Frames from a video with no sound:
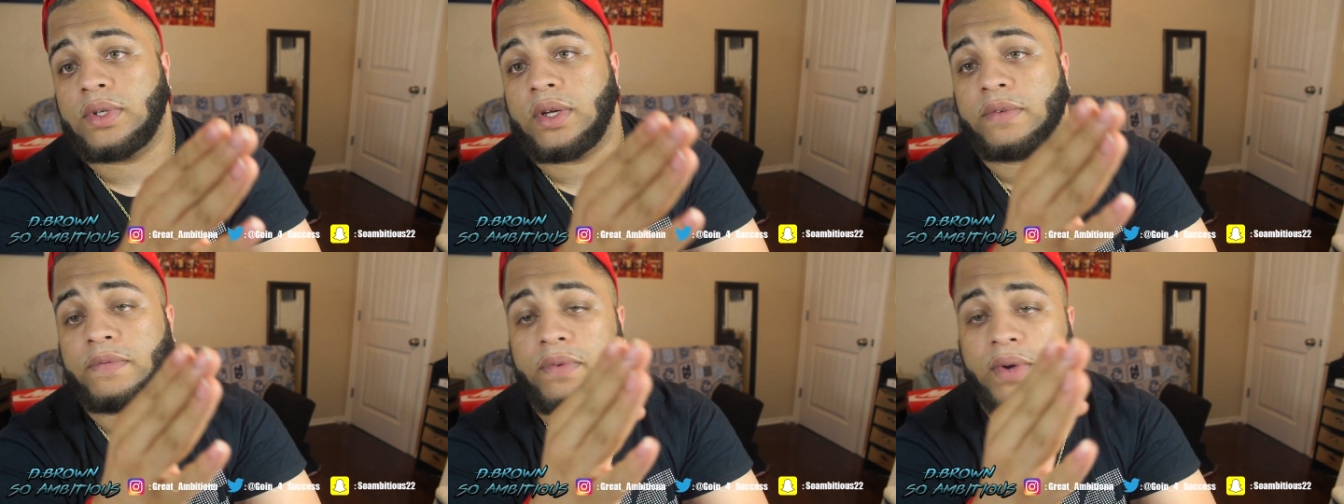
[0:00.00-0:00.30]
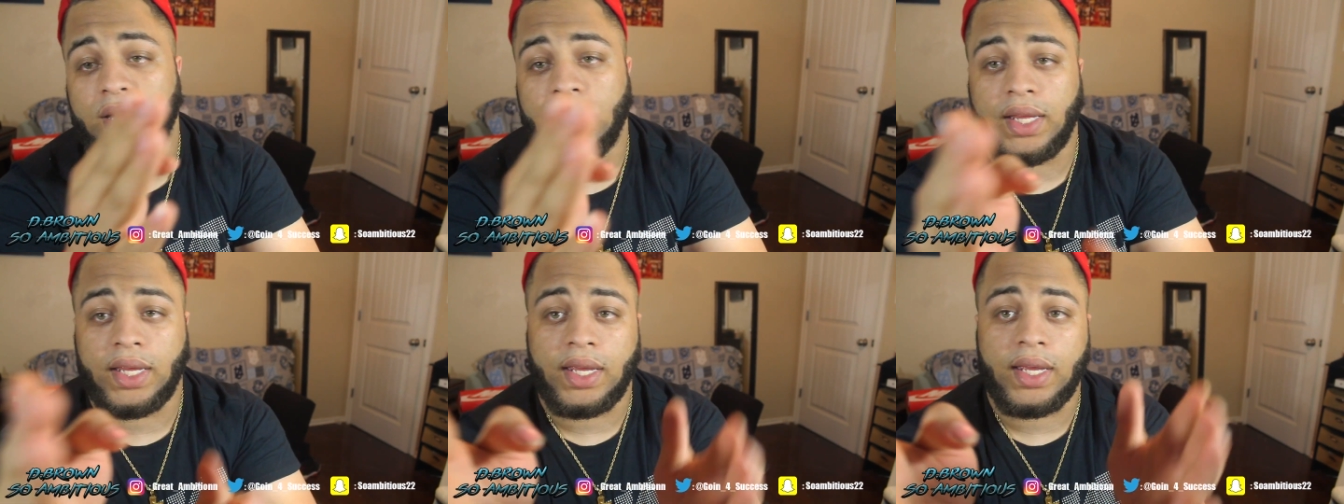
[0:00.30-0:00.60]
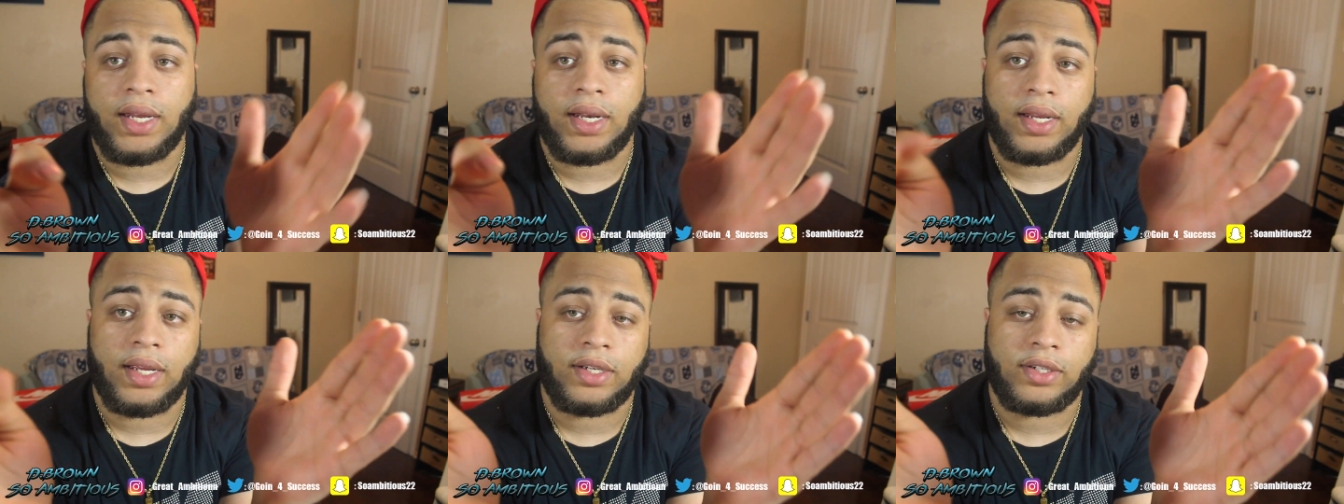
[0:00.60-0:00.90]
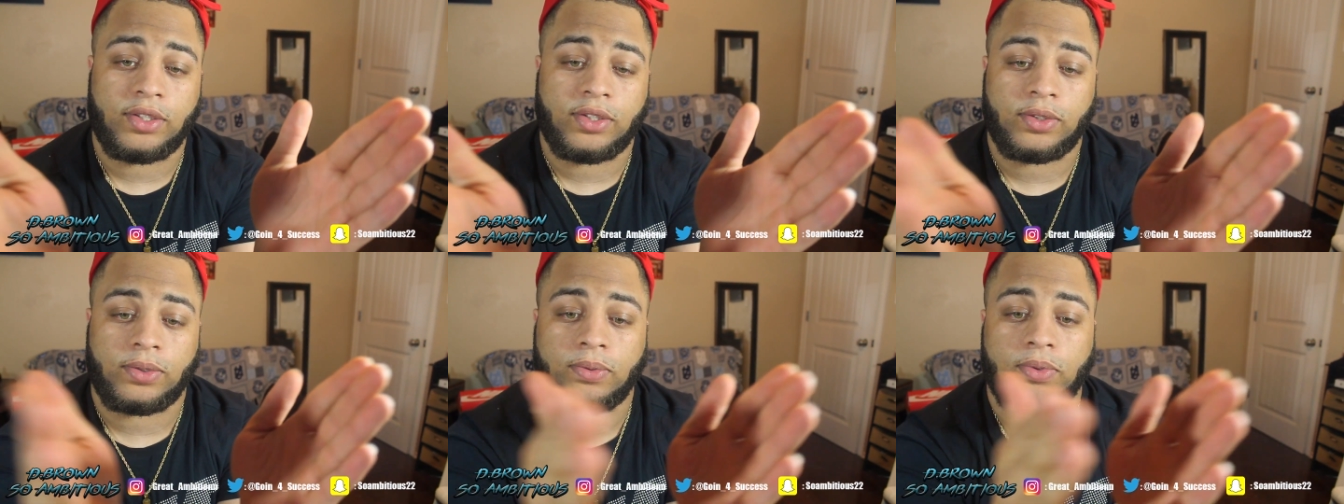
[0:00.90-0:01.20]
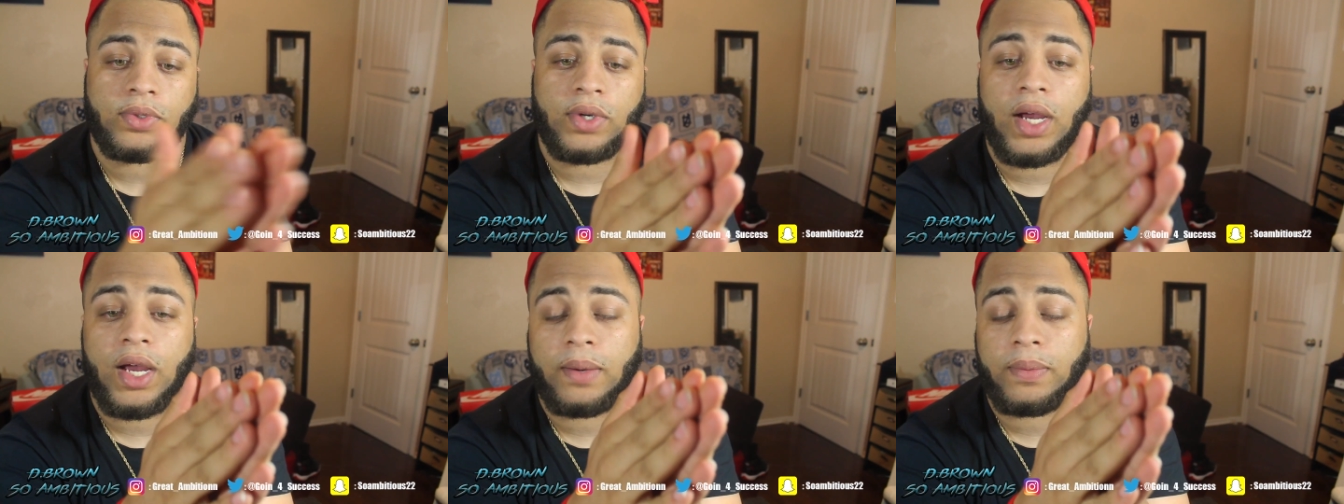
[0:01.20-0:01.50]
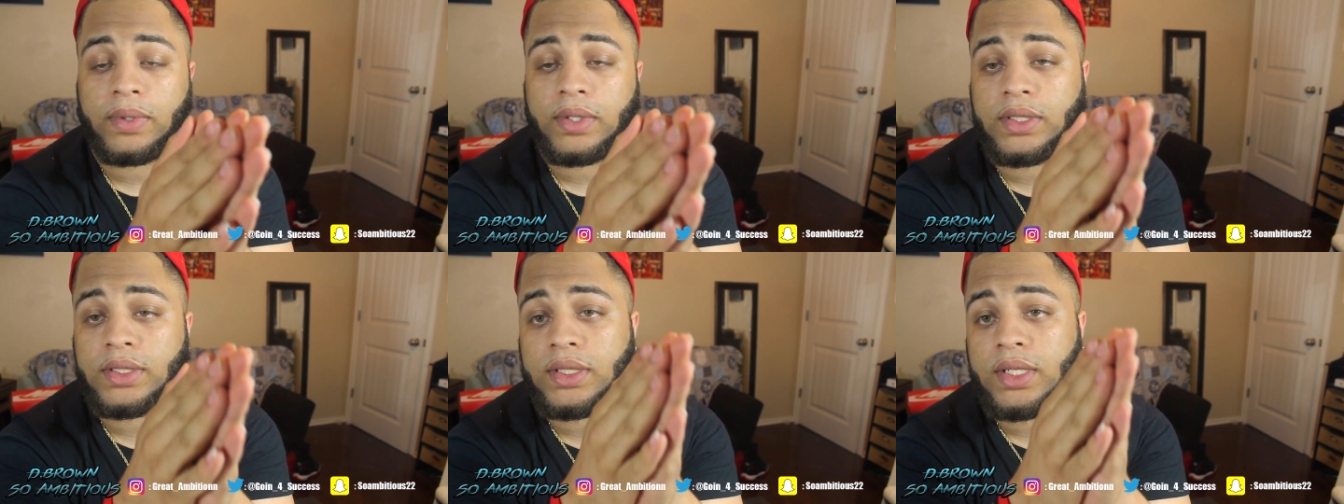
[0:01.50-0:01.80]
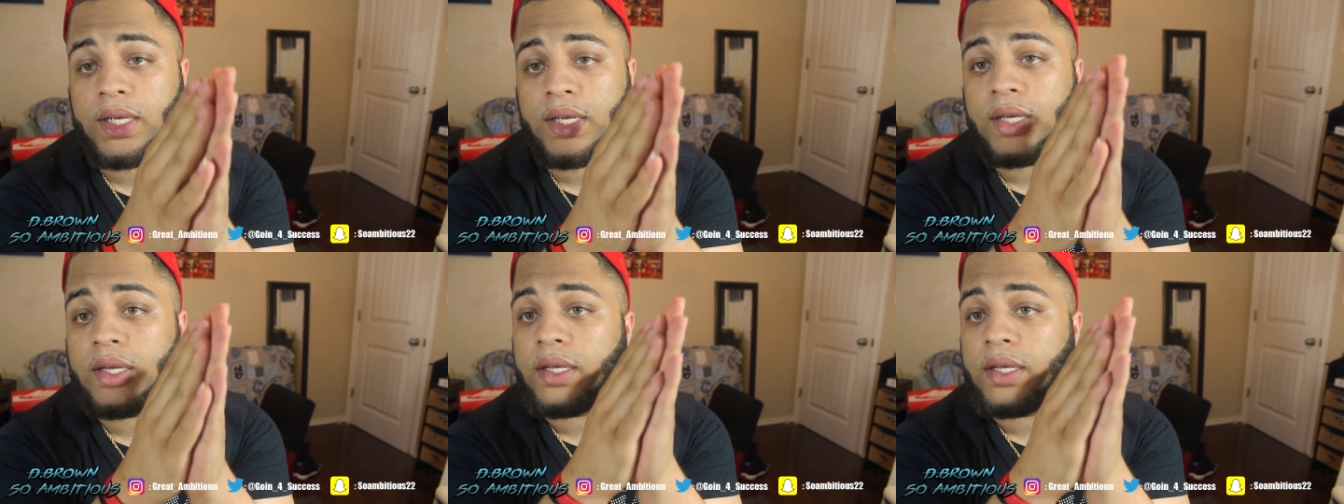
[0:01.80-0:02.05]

I finally hit 100 subscribers.